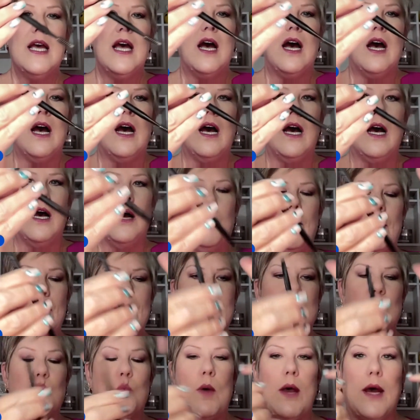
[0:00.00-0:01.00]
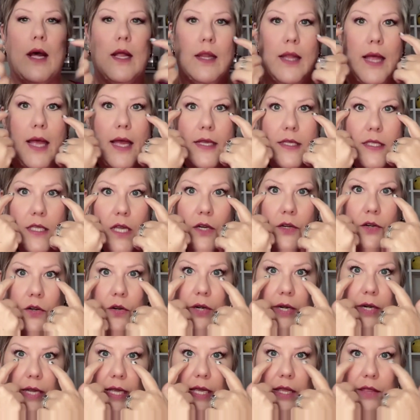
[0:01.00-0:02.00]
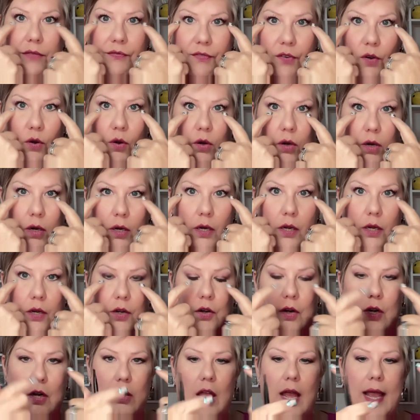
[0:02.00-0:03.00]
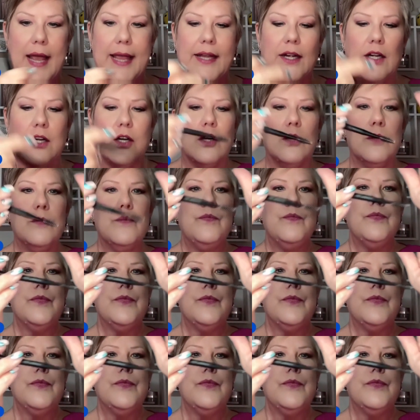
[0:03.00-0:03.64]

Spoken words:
as well as underneath for your liner.